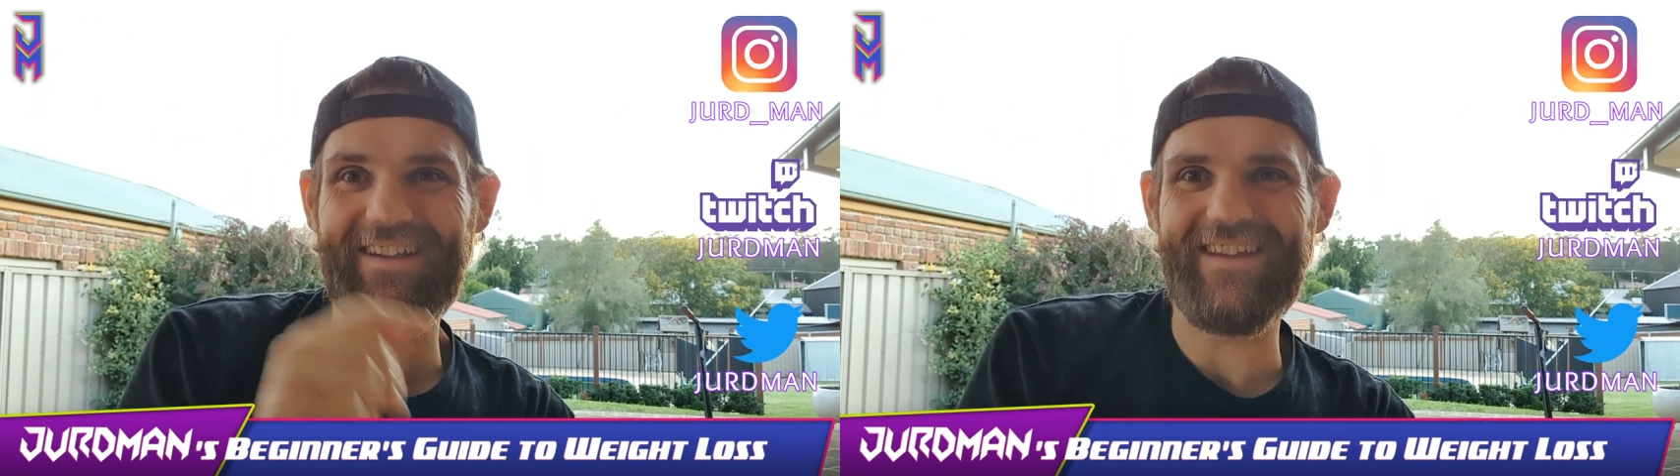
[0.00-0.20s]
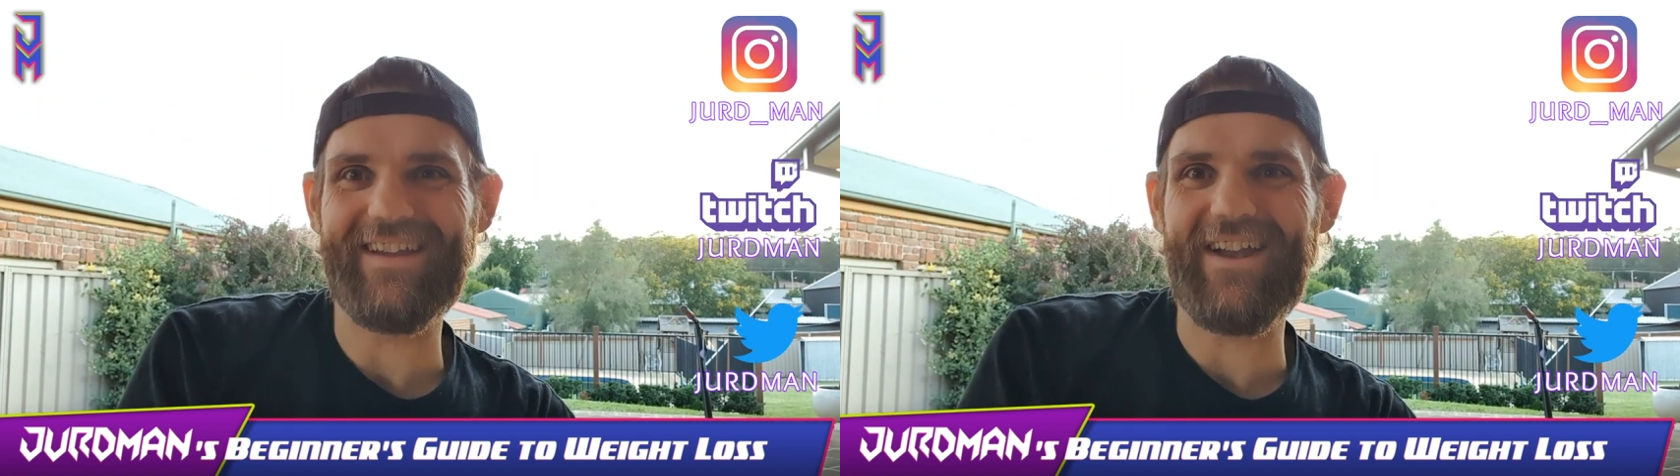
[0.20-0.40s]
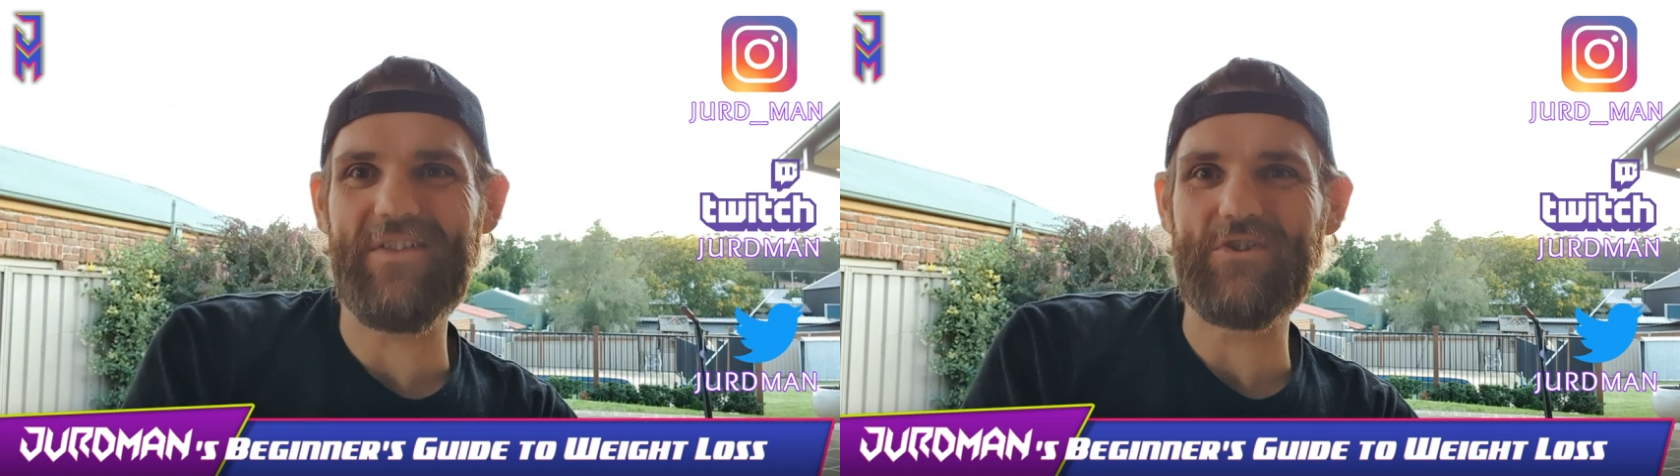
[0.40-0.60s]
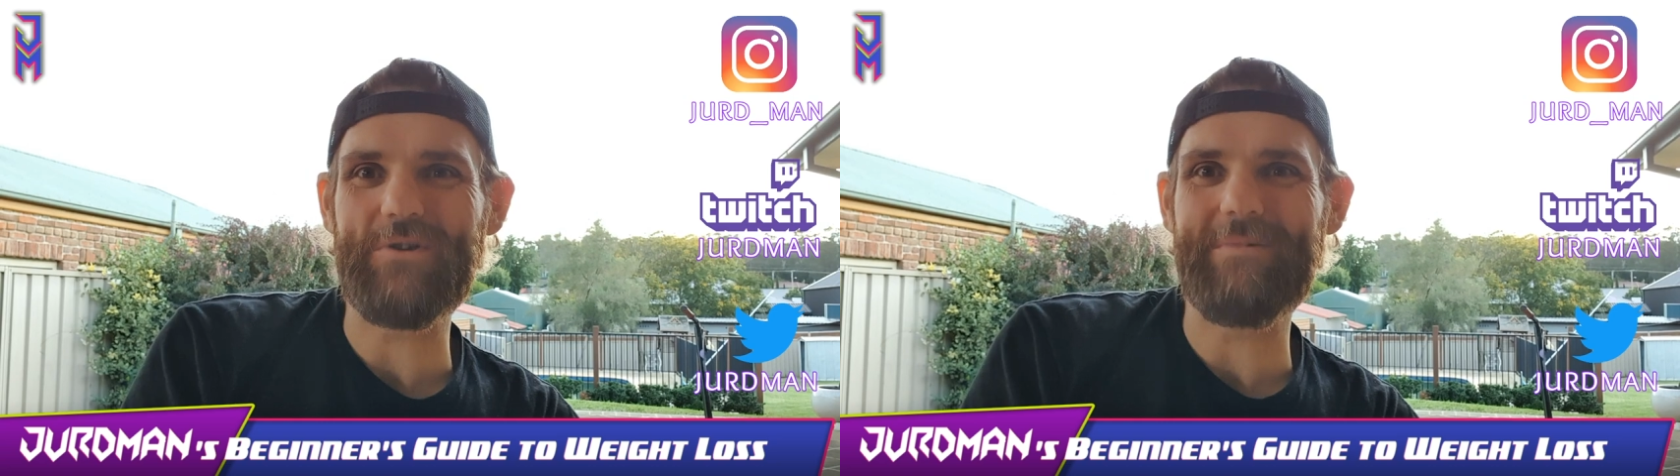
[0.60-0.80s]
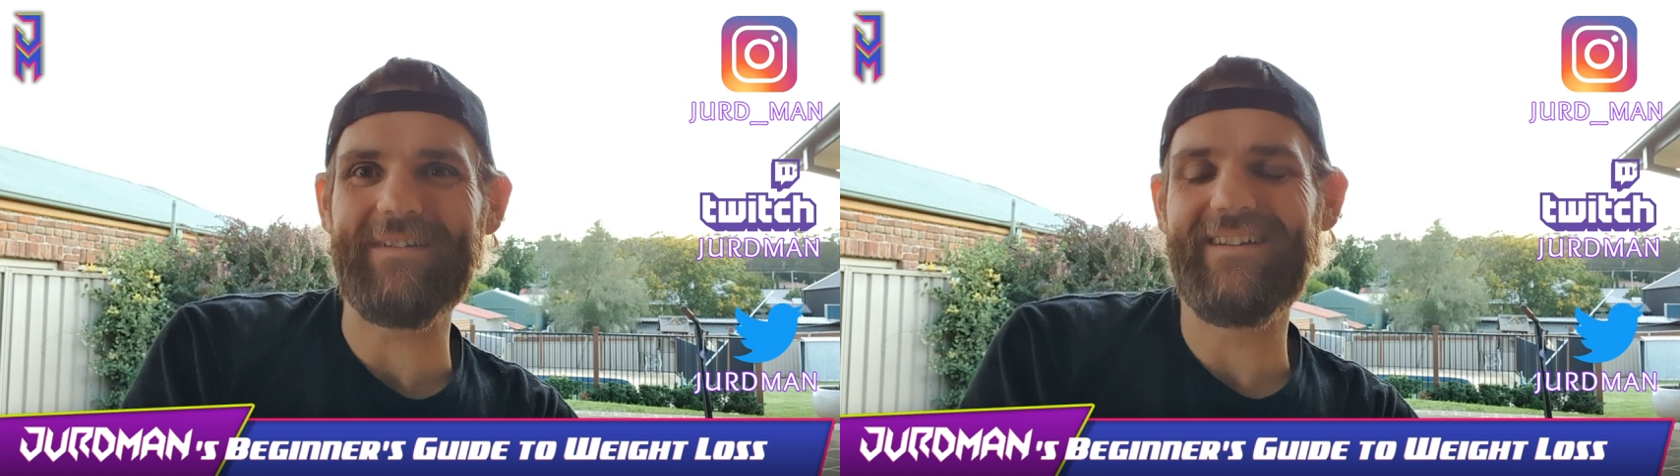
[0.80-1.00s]
You go to the
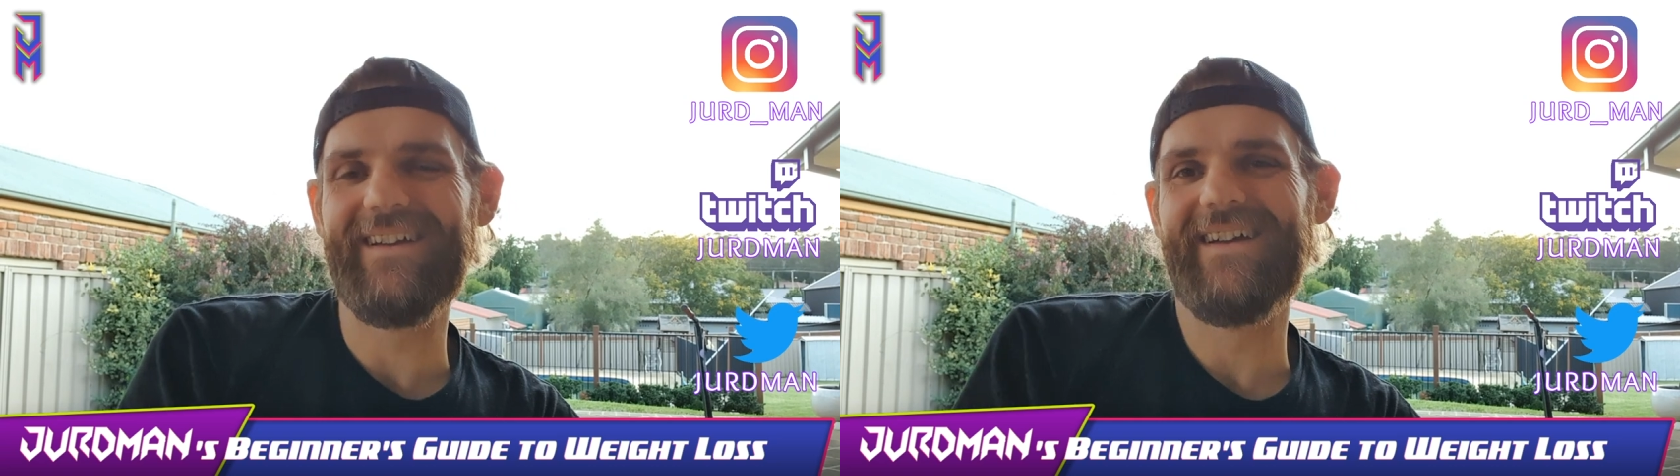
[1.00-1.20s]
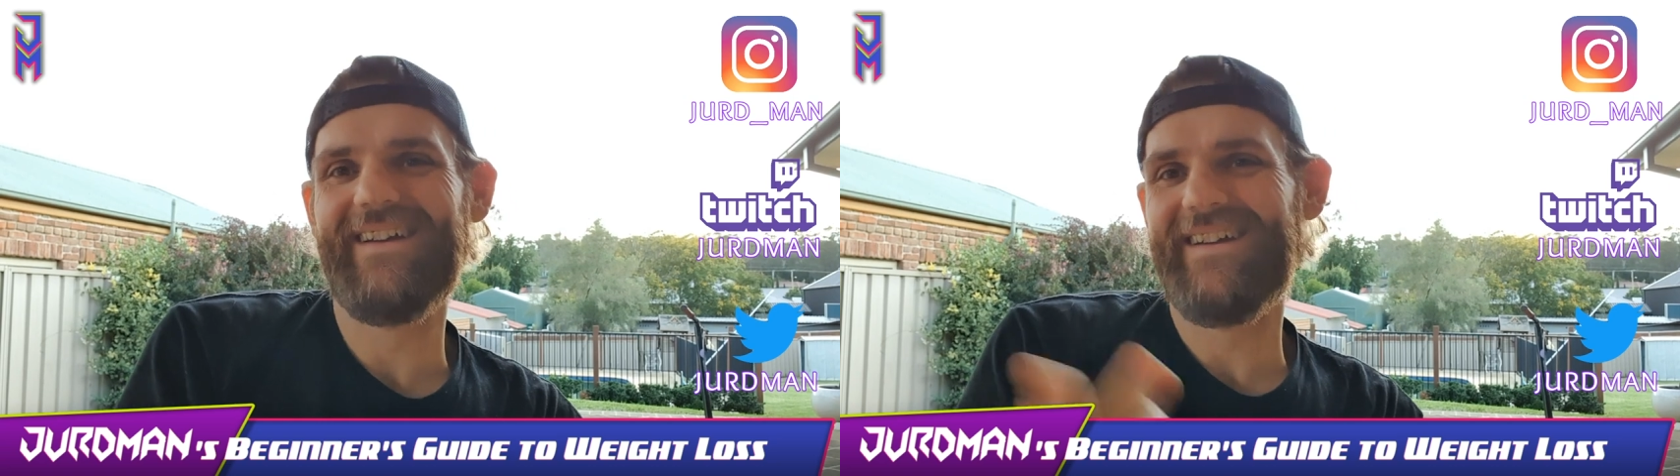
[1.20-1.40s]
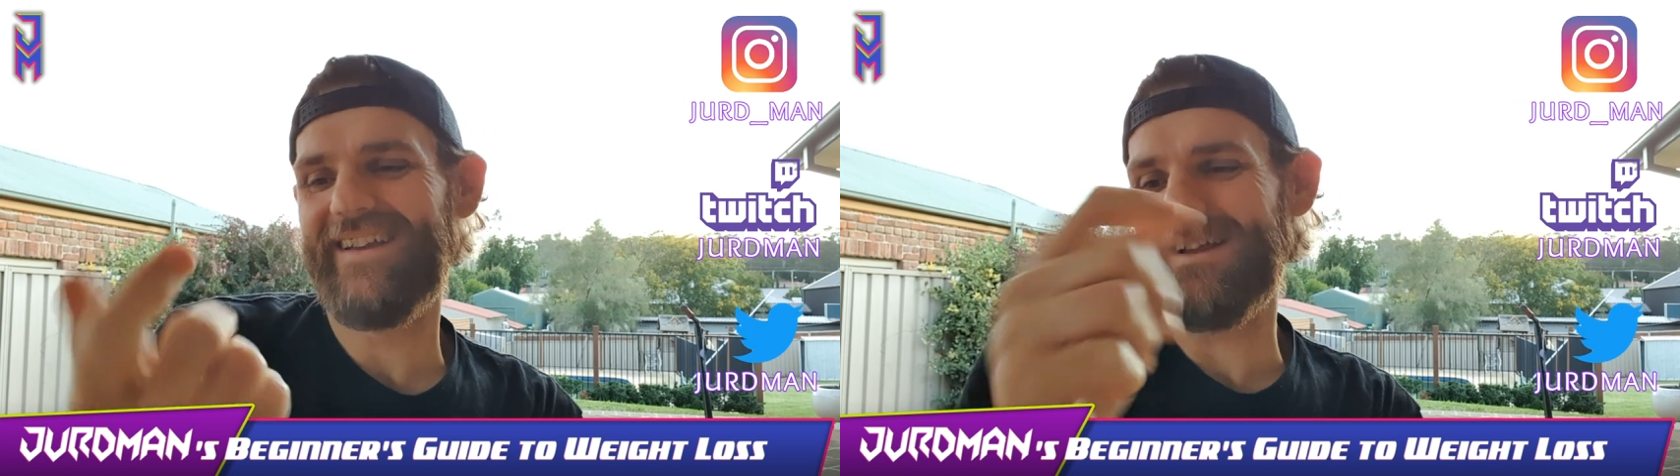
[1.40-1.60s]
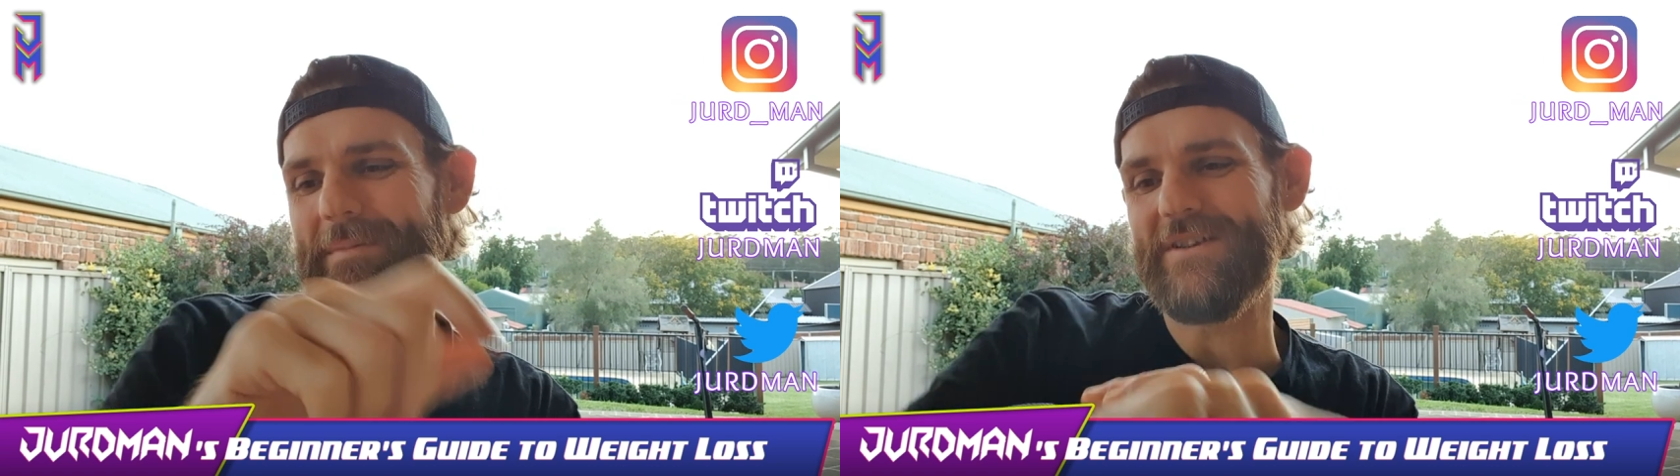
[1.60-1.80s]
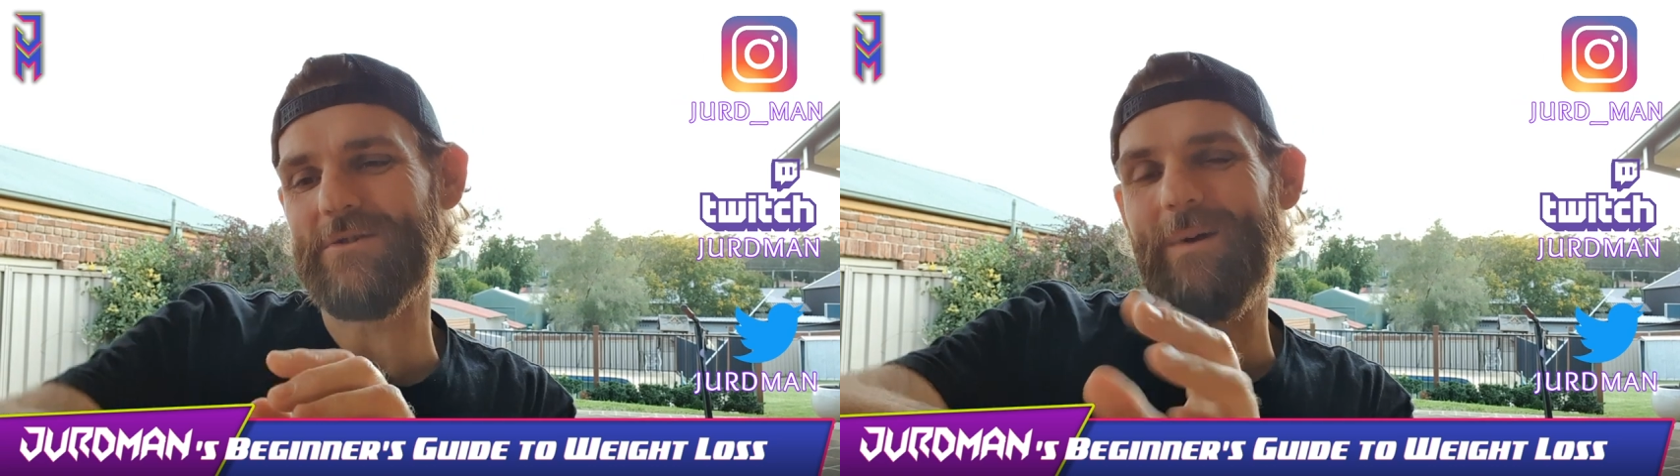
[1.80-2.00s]
gym and get a bit
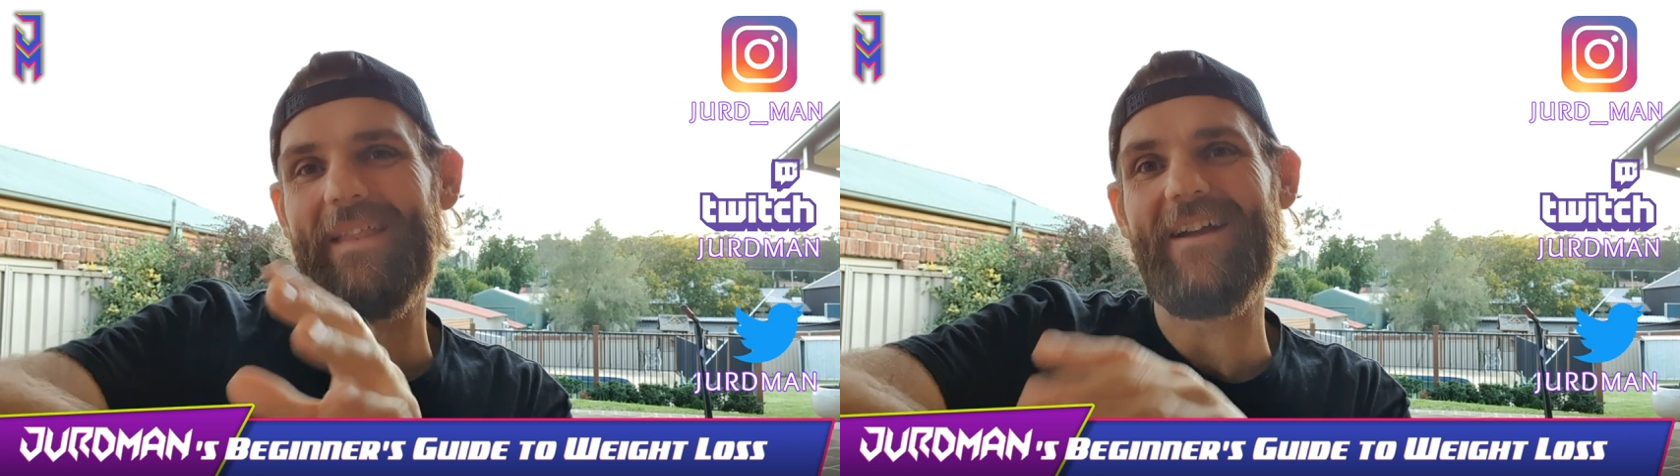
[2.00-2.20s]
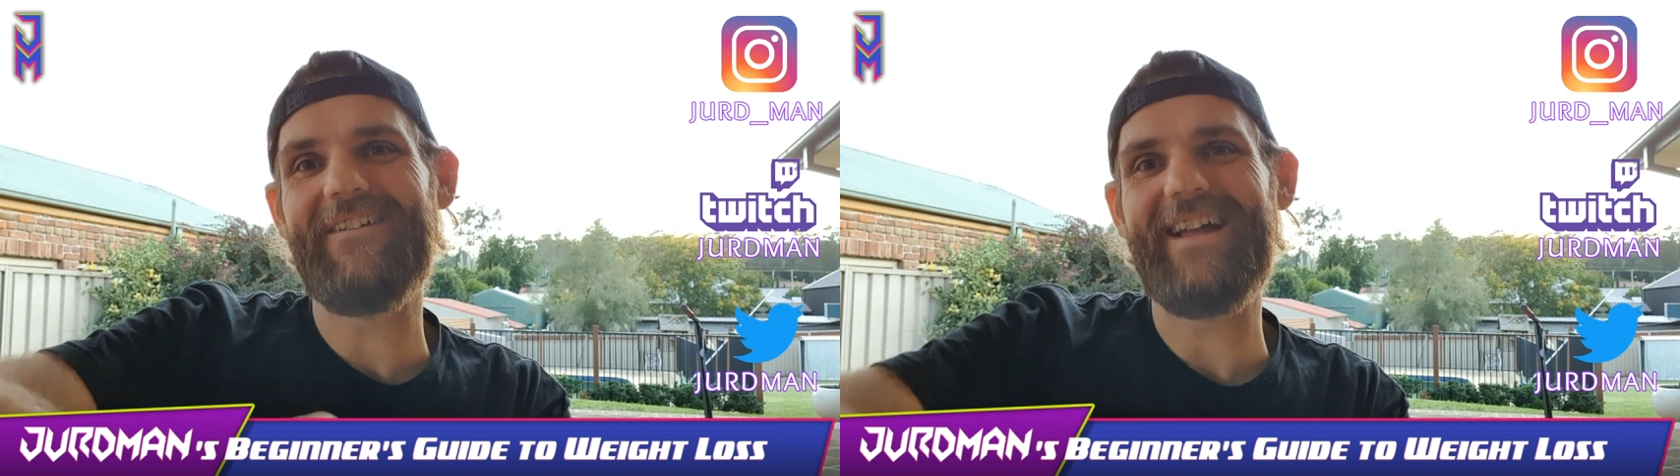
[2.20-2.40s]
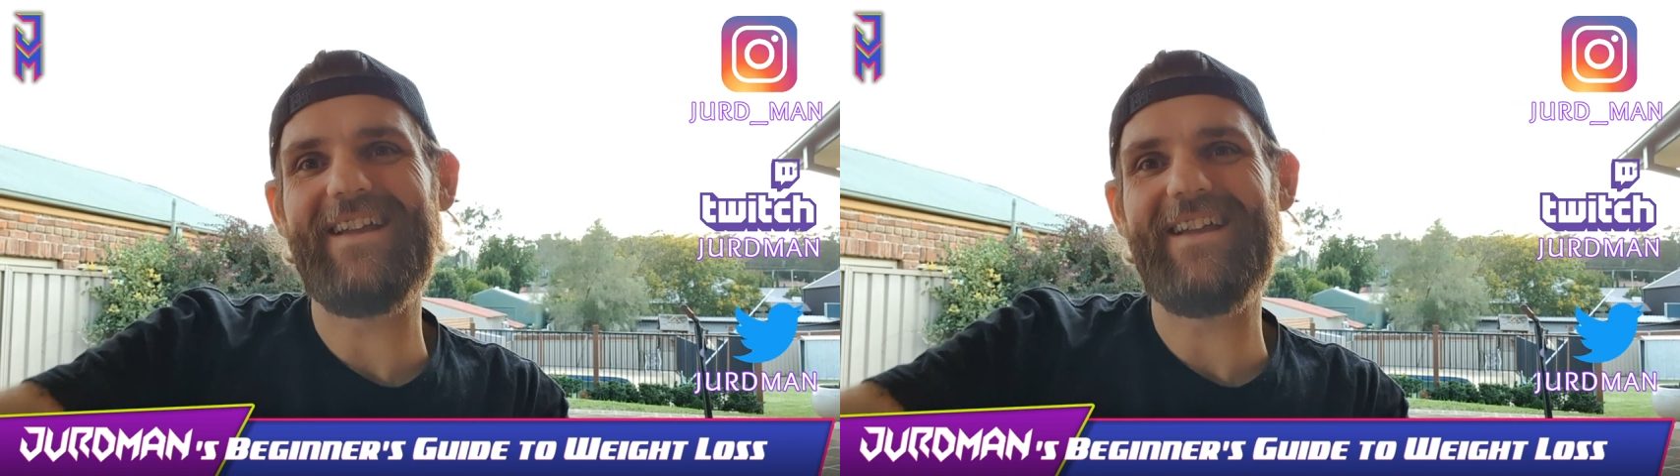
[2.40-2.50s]
of sweat there and that.